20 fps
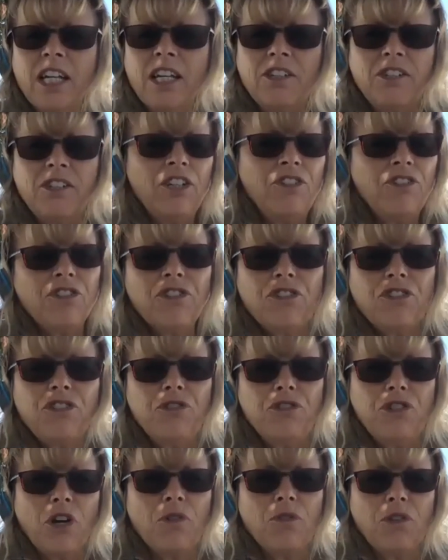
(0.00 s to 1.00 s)
Teachers who
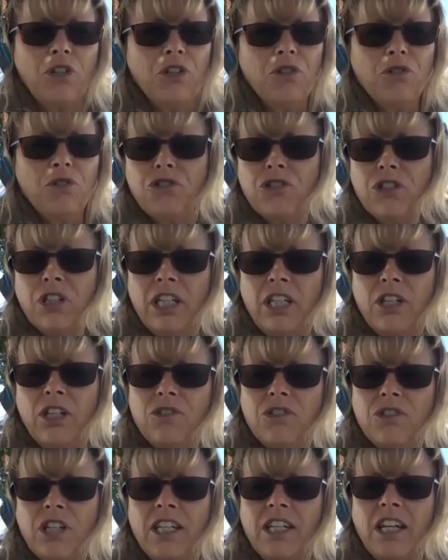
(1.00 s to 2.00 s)
don't usually
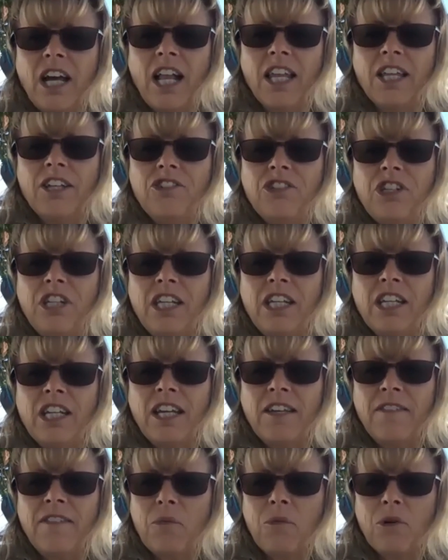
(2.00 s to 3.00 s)
use technology,
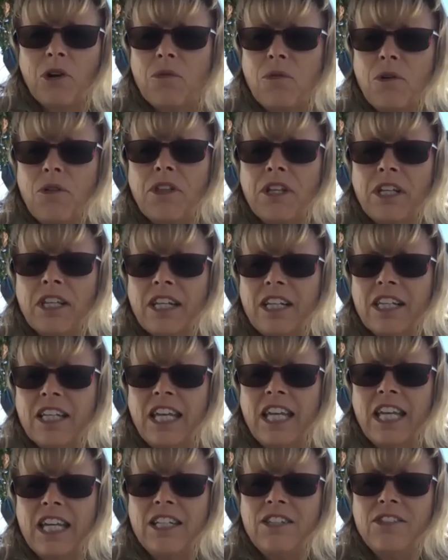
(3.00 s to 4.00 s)
and they work with the little
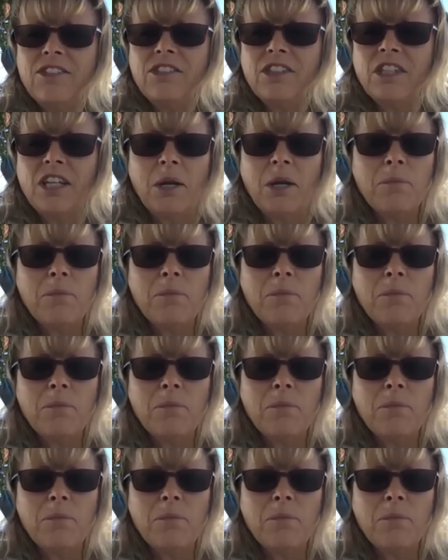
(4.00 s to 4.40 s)
kids,